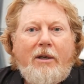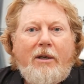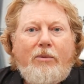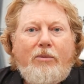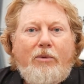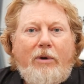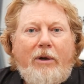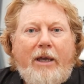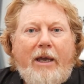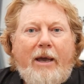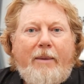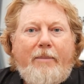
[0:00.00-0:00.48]

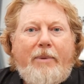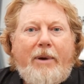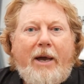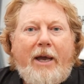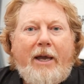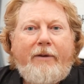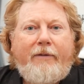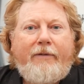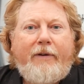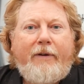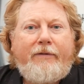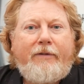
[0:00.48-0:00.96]
we get
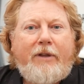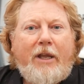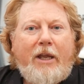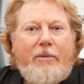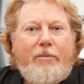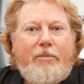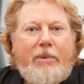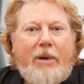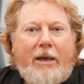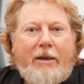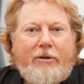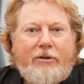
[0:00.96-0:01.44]
paid
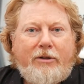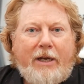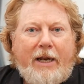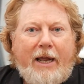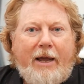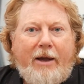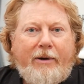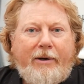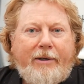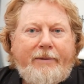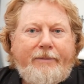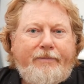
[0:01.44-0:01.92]
£15 an
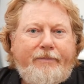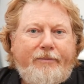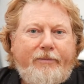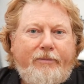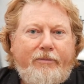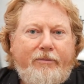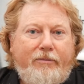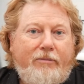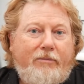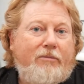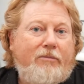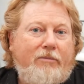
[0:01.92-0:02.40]
hour
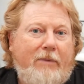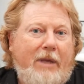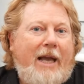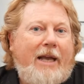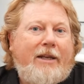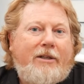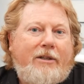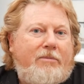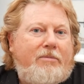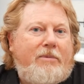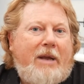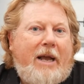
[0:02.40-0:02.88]

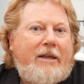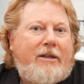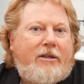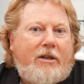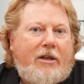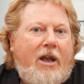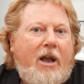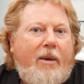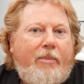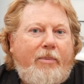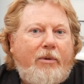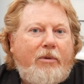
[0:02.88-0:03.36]
as a
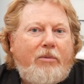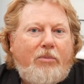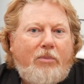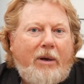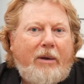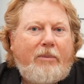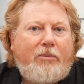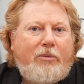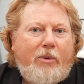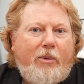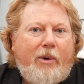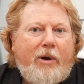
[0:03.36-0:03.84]
couple
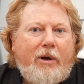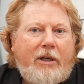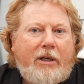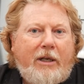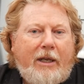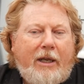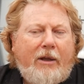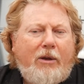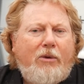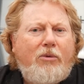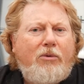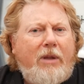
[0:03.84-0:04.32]
when we're working
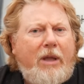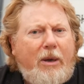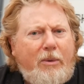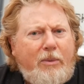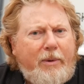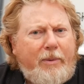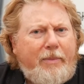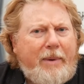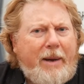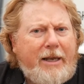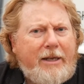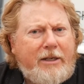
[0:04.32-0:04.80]
together, although
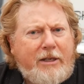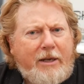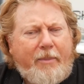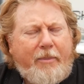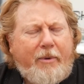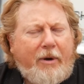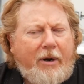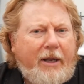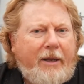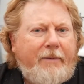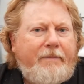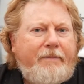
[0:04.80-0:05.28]
we're paid
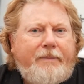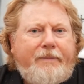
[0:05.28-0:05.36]
separately.